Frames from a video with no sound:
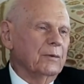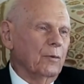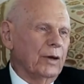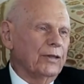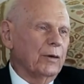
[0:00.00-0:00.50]

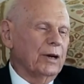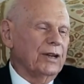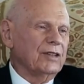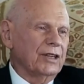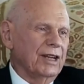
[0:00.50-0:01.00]
what they were
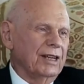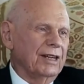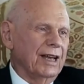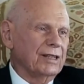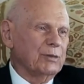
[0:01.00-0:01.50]
designated
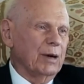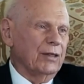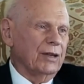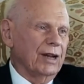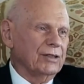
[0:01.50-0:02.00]
as by
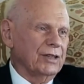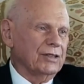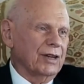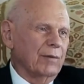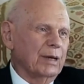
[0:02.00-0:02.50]
the United
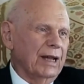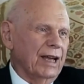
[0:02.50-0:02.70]
States government,